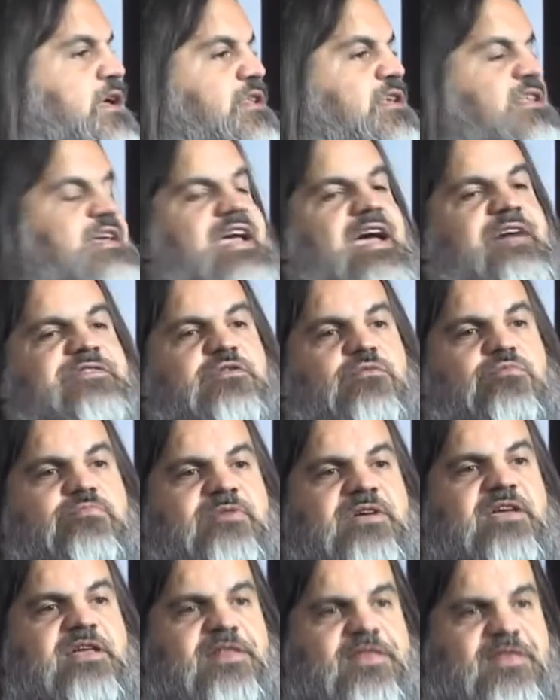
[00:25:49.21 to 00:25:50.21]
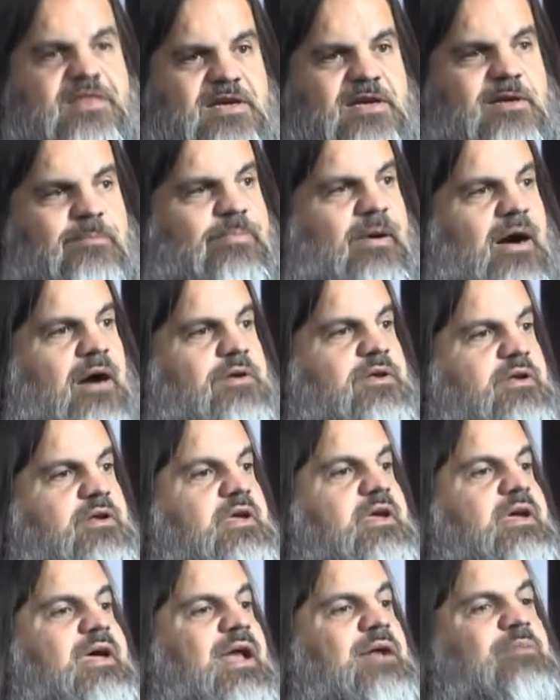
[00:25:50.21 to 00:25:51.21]
then they have to rethink about it
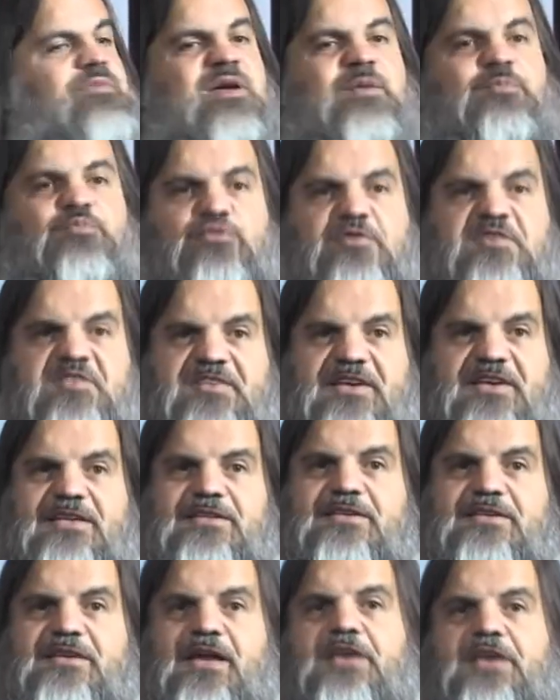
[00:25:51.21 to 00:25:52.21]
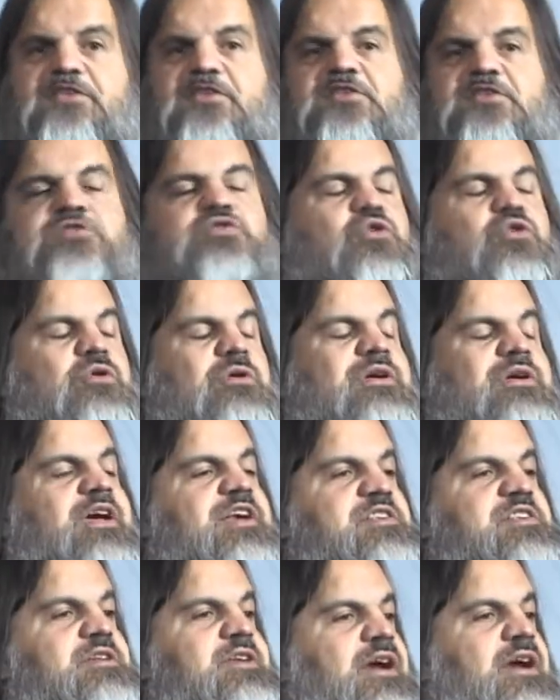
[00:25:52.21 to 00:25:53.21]
and represent it as a story,
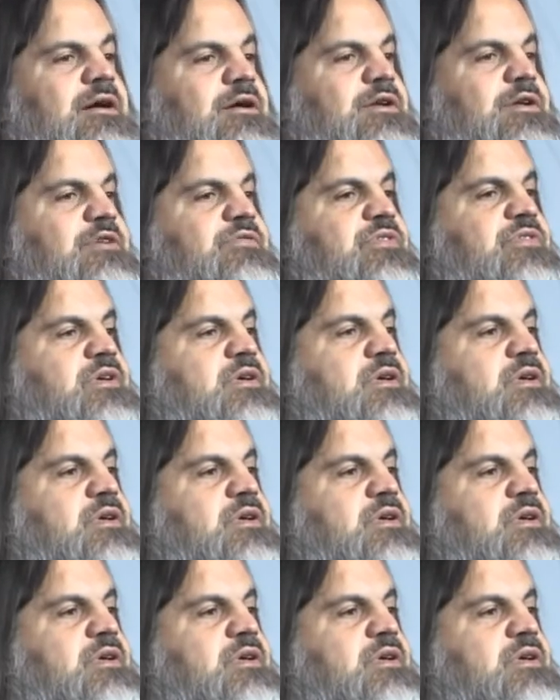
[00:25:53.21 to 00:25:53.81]
as a narrative.